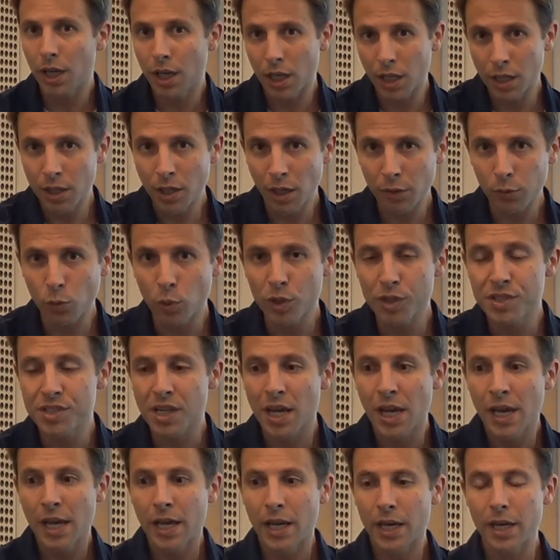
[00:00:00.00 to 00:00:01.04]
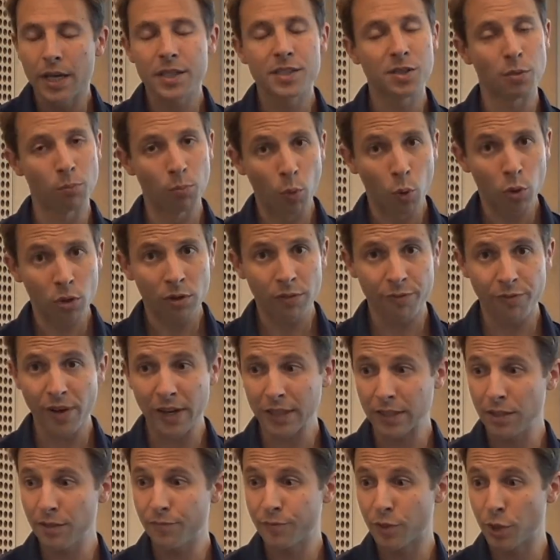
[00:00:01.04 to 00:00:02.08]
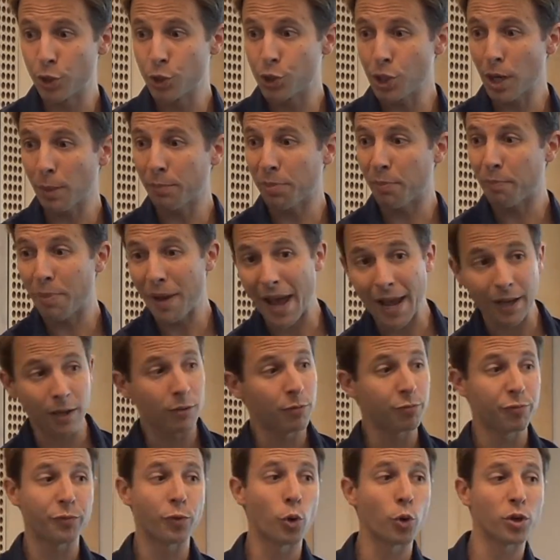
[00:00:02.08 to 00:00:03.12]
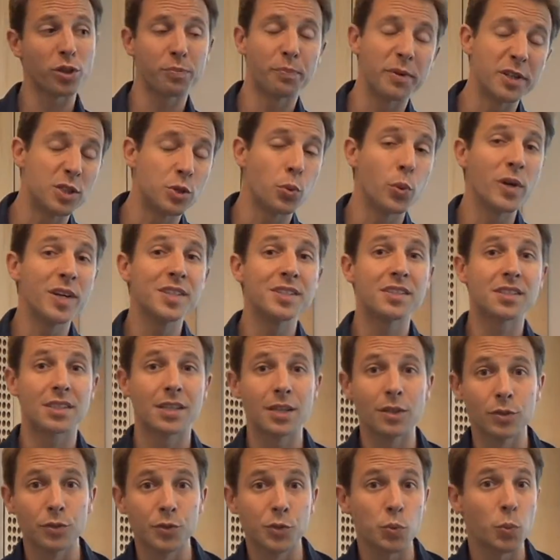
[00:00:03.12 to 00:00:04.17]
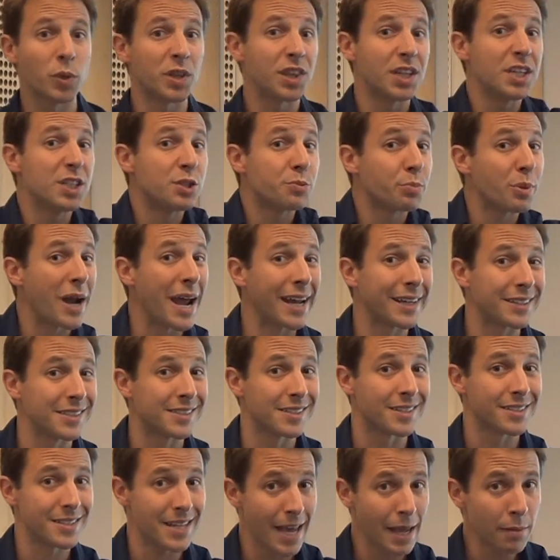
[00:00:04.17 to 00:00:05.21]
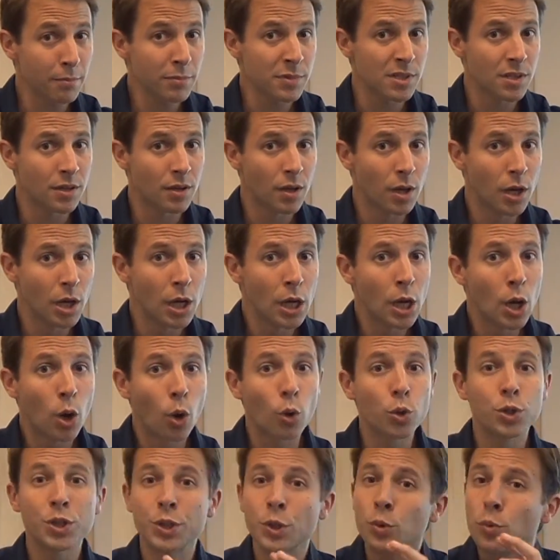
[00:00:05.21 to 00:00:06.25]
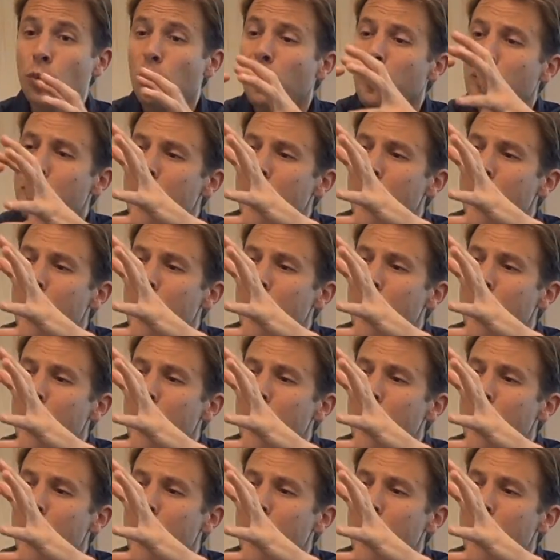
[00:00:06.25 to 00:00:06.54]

In other words, is it more effective to jump back and forth between skills with each practice attempt? Or should we